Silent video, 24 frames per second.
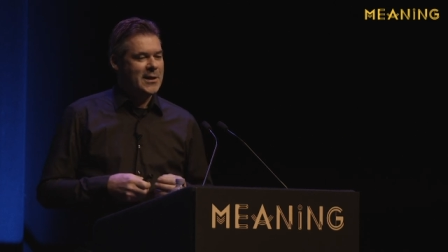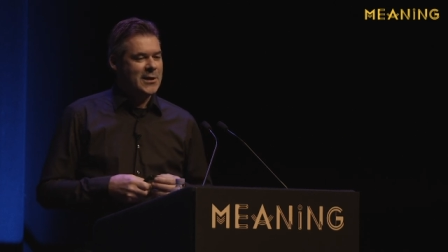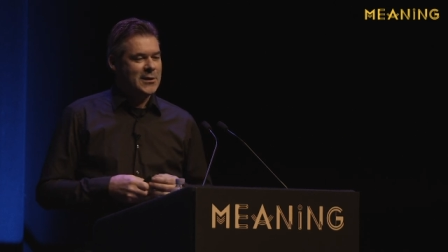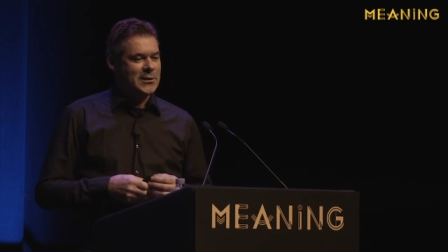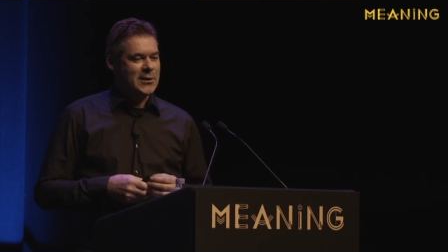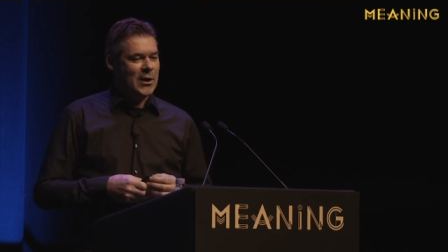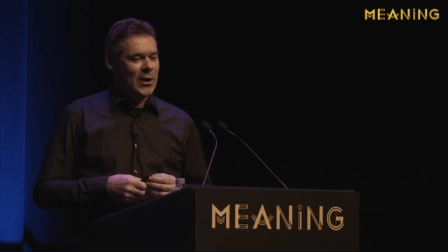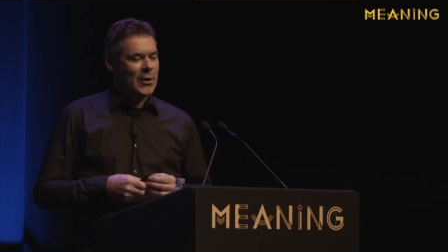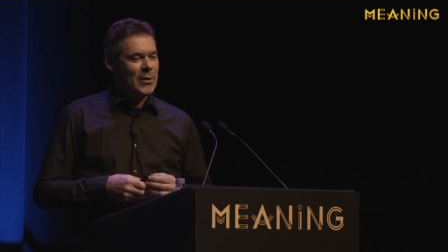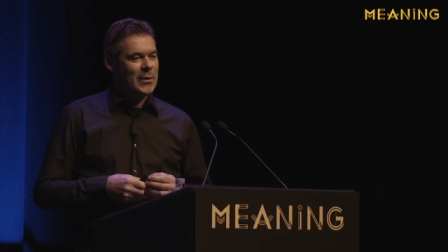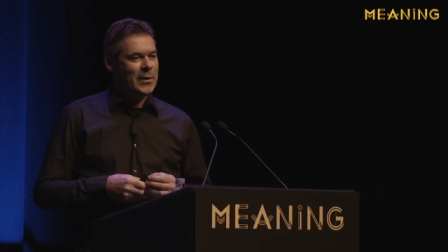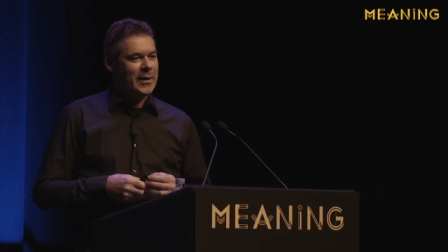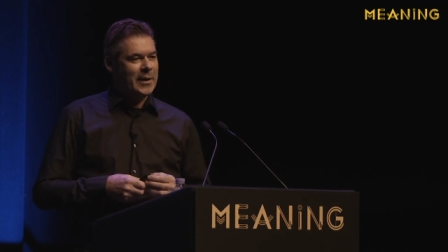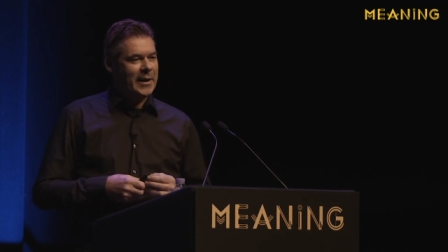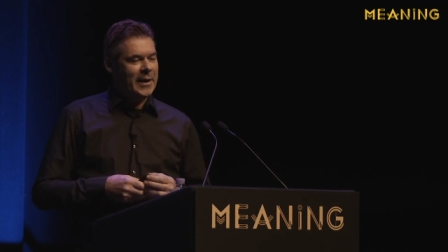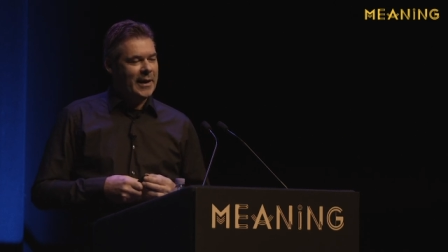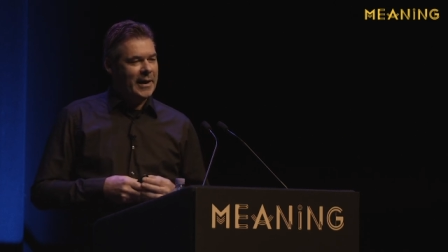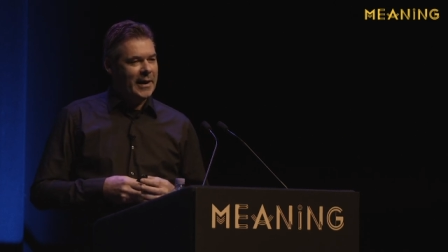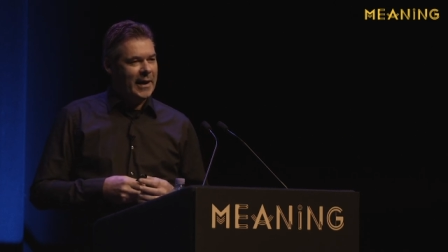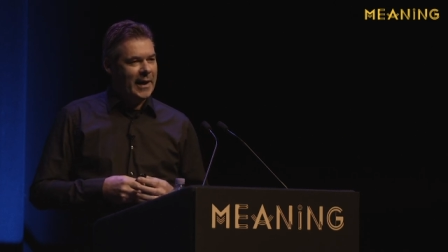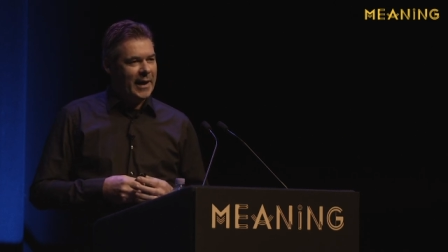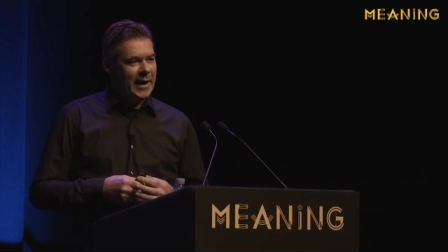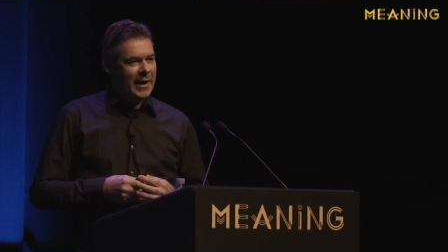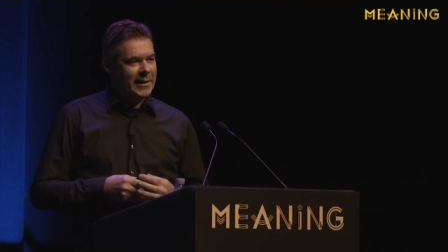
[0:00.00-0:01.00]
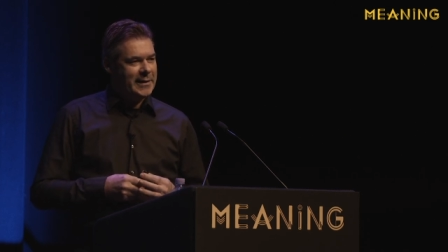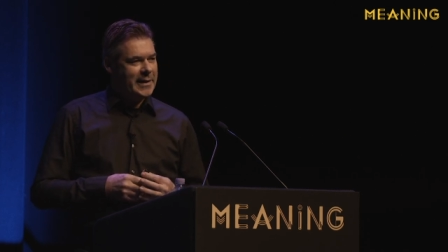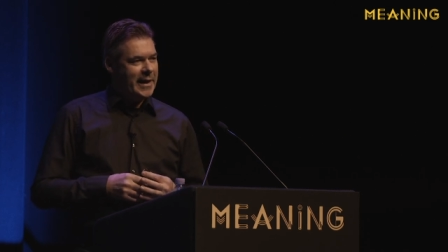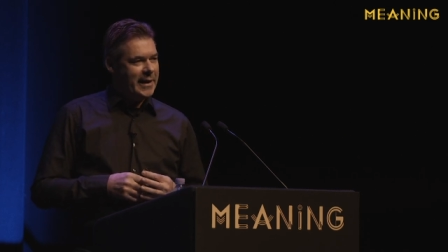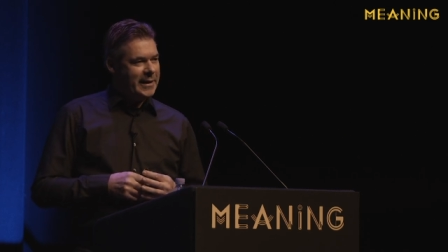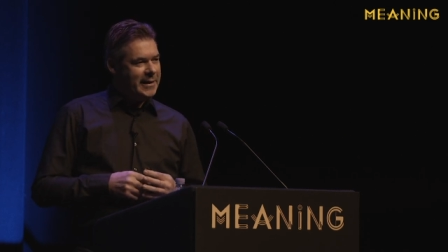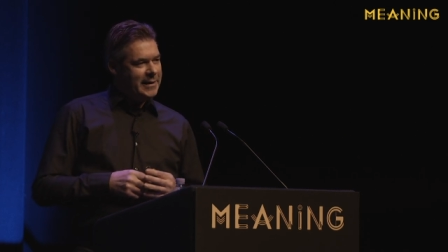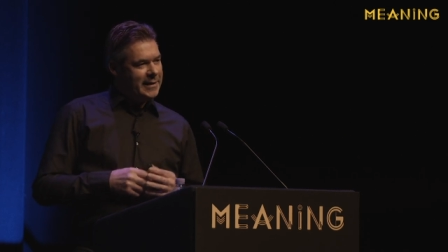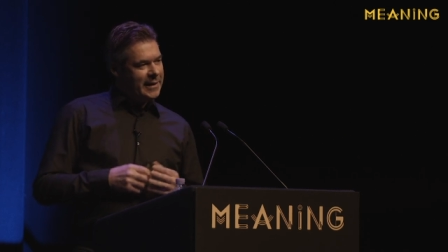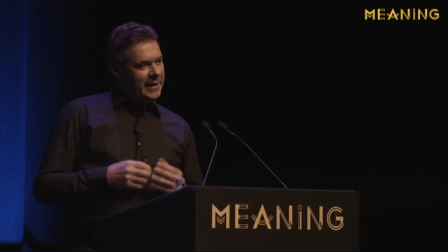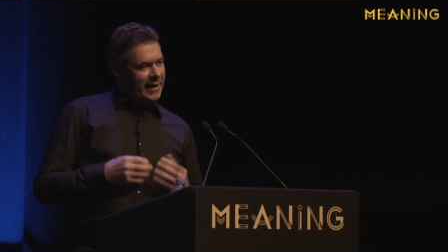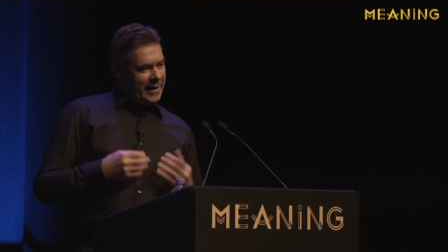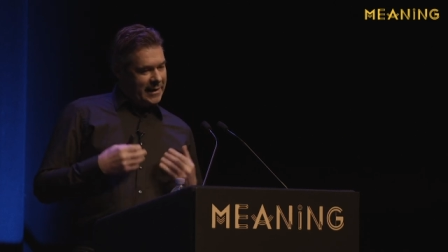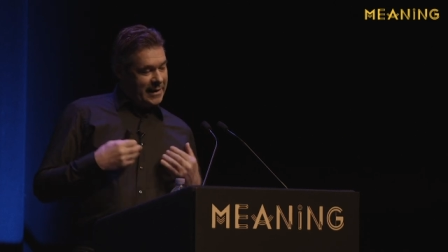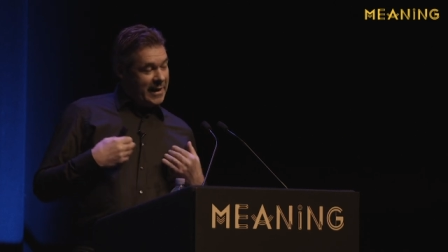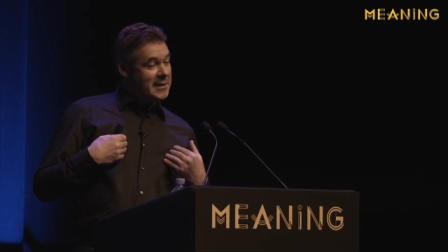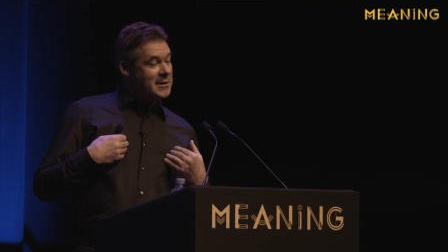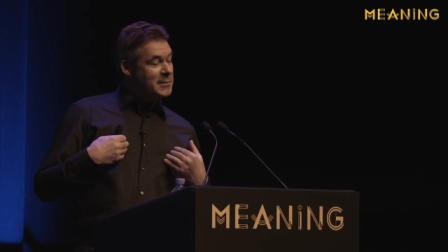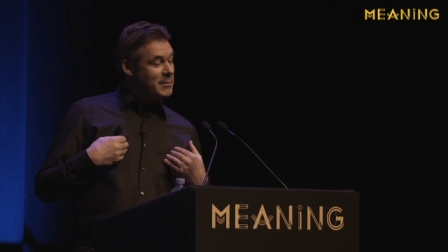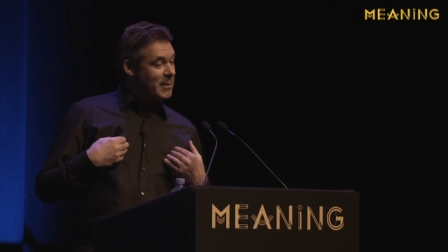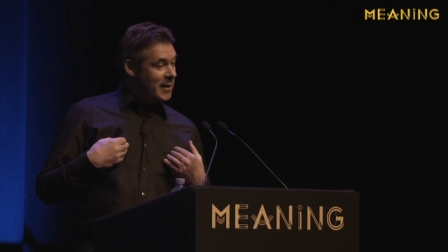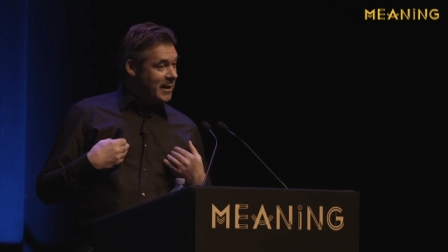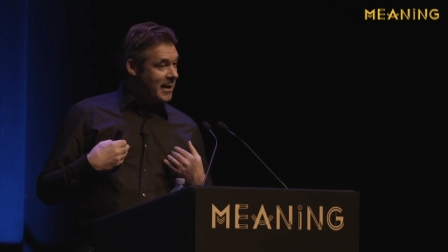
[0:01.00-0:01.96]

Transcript: So, and, and, and that's